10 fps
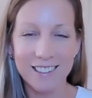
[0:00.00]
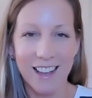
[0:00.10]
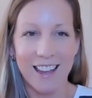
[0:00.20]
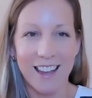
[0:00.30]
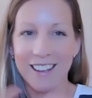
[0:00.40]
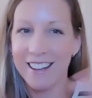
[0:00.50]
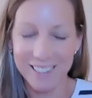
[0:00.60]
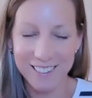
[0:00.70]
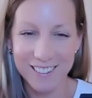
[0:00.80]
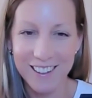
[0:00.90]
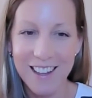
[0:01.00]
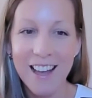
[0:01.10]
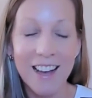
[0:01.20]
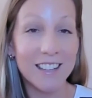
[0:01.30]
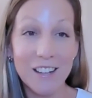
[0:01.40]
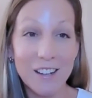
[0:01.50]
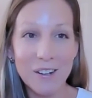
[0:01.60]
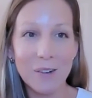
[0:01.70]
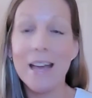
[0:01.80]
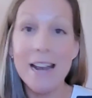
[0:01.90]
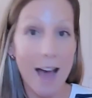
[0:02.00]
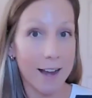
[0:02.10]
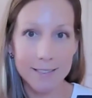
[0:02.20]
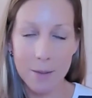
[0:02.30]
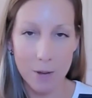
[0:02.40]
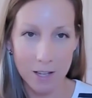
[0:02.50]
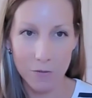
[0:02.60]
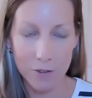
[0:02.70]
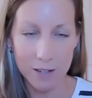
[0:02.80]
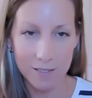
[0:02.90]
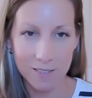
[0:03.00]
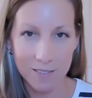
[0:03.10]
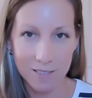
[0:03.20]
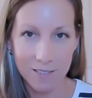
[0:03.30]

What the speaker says: Like, hello. And how does that make you feel?